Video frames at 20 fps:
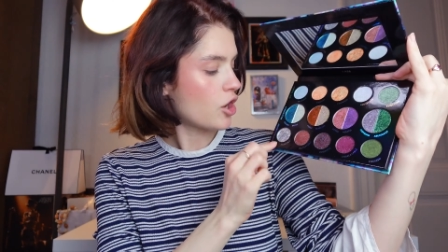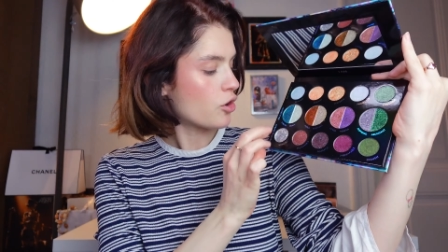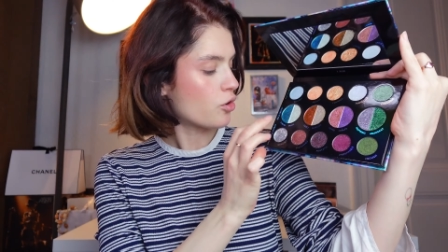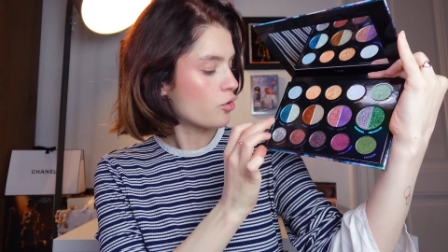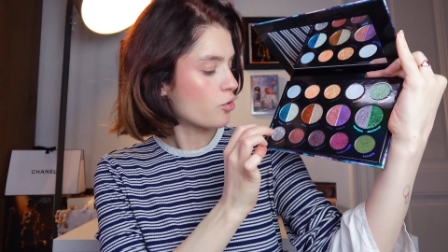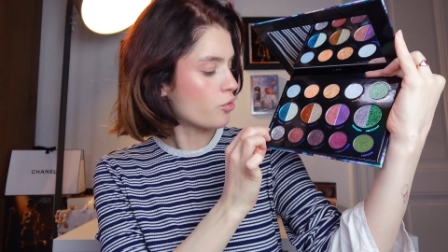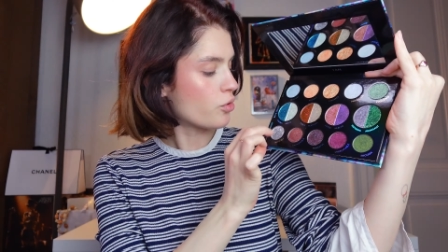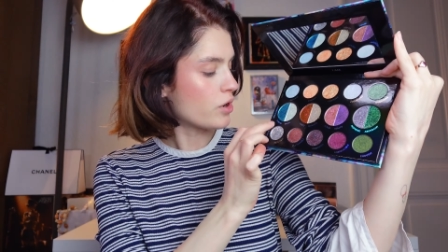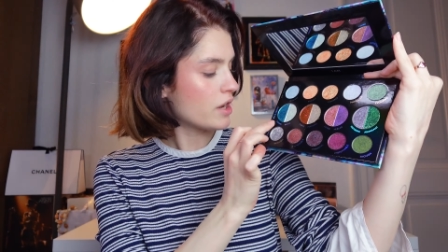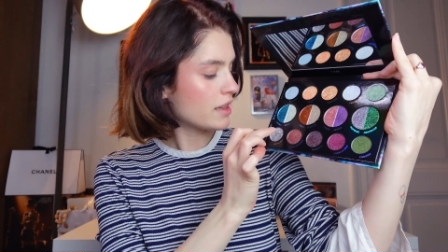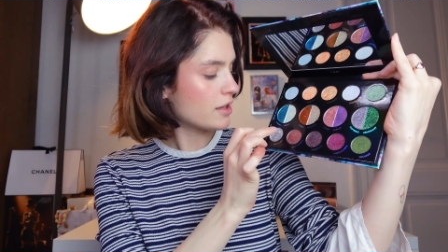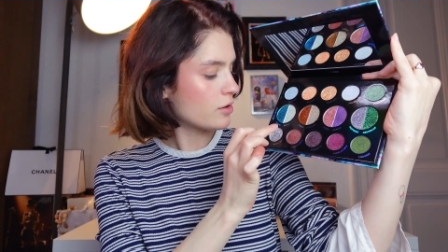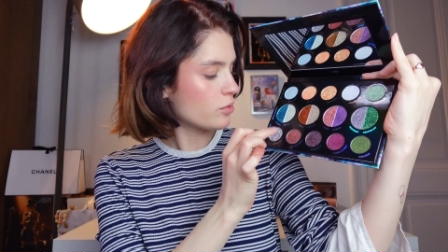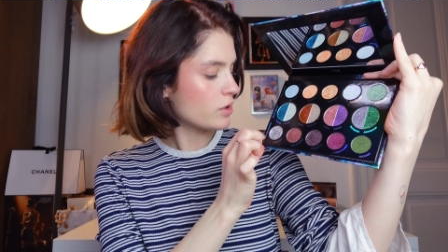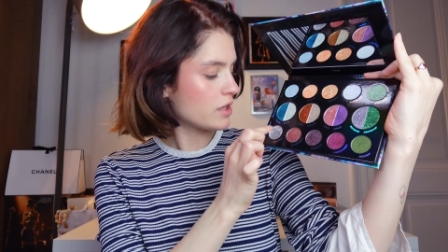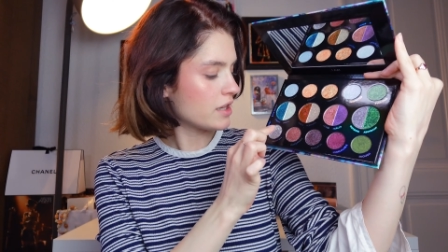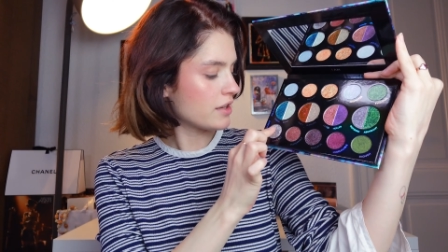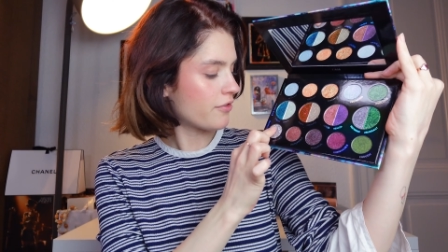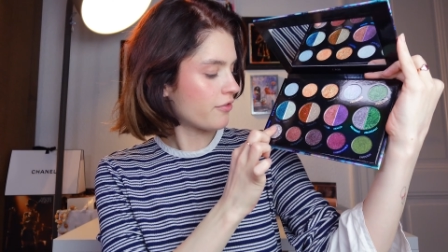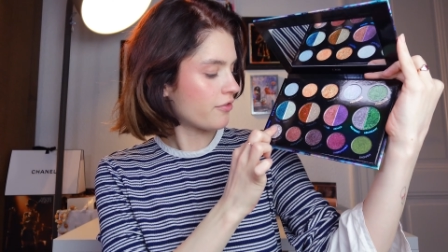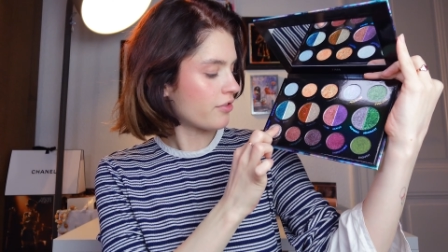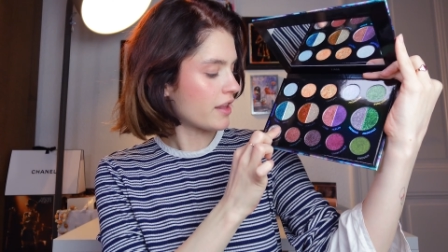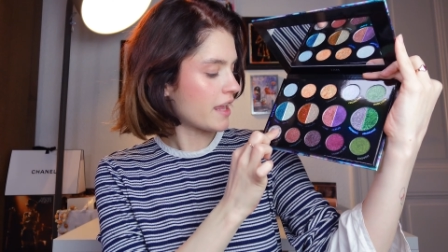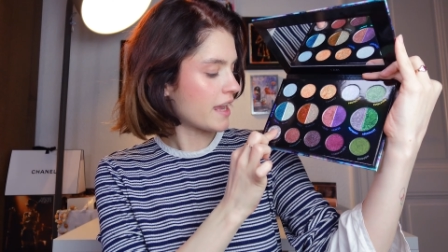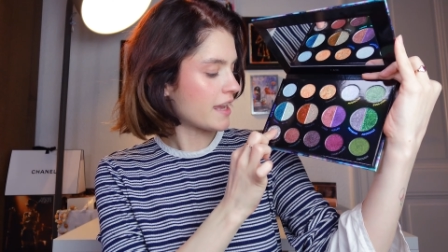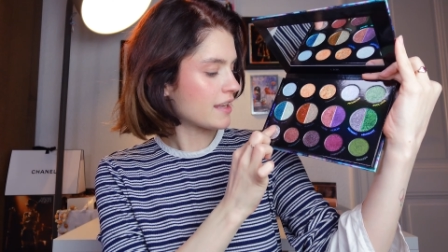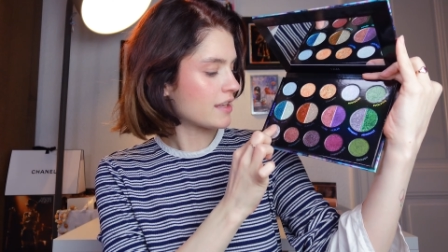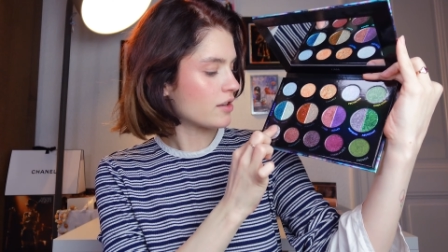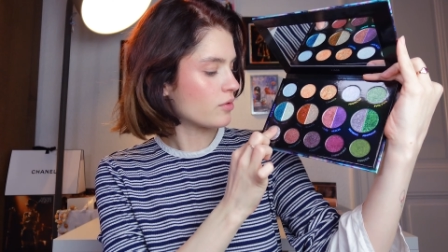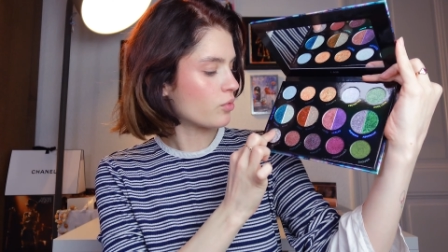really
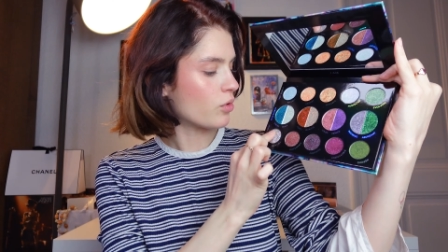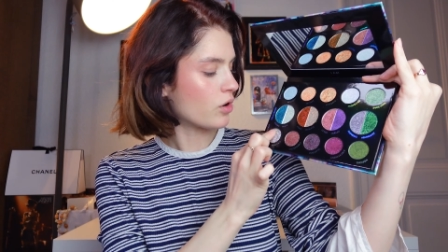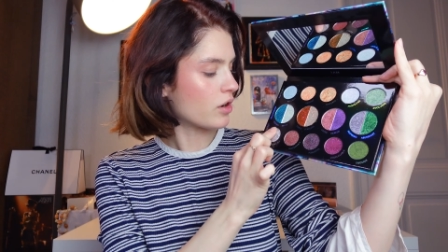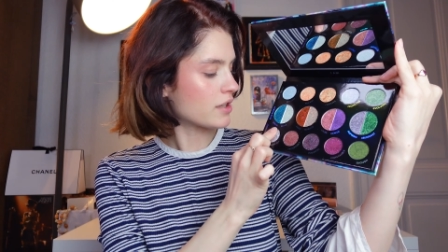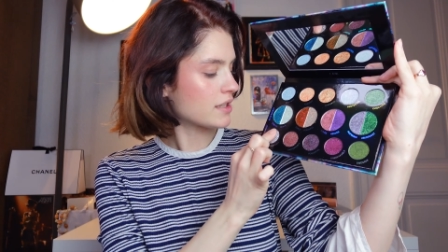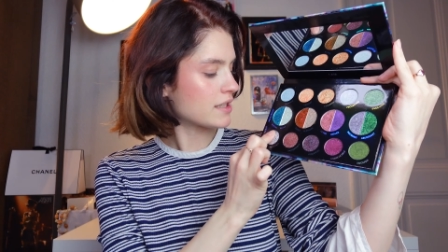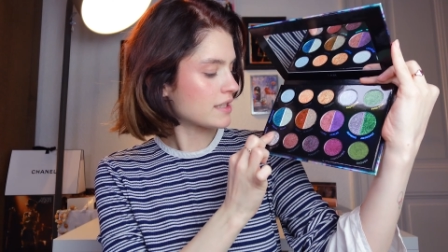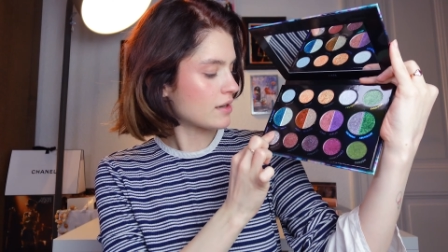flaky ones.